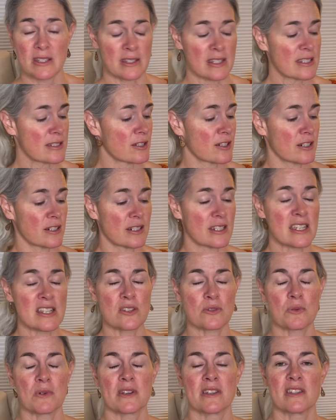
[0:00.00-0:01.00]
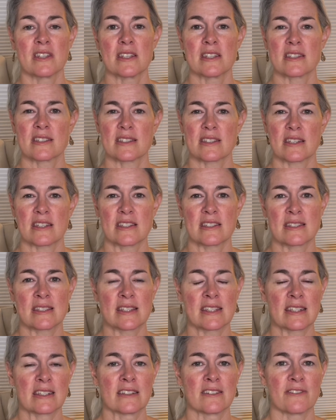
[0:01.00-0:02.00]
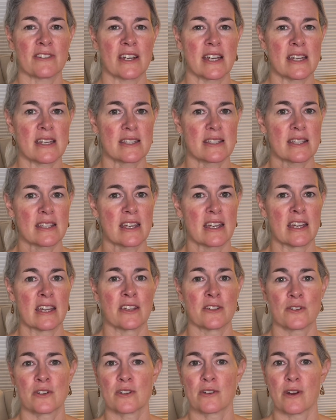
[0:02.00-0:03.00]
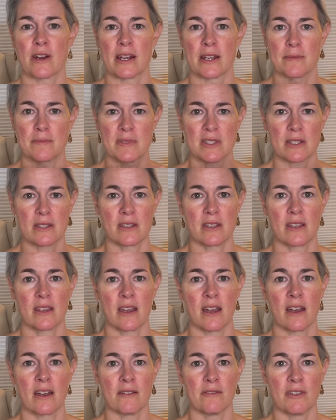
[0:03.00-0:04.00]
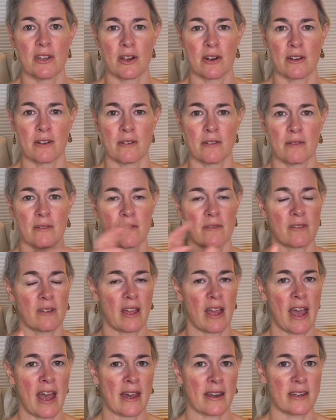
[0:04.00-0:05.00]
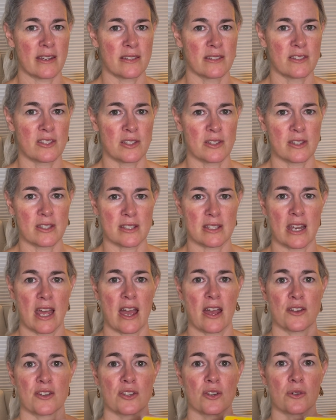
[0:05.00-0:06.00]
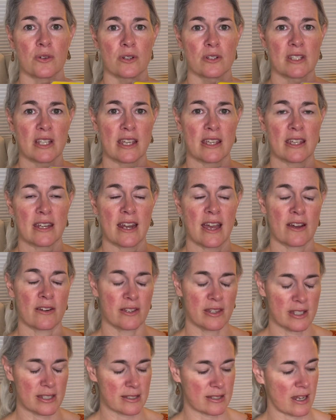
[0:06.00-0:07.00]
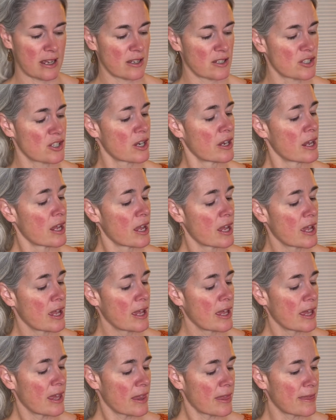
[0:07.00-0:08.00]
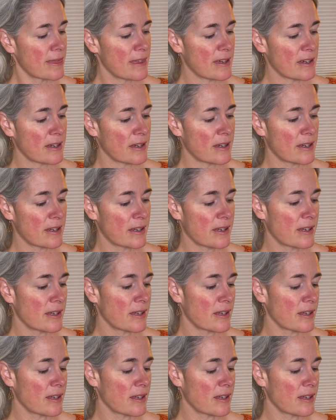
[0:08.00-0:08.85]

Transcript: Each one of these signifies 100 grams of yarn added to the stash or taken out of the stash. The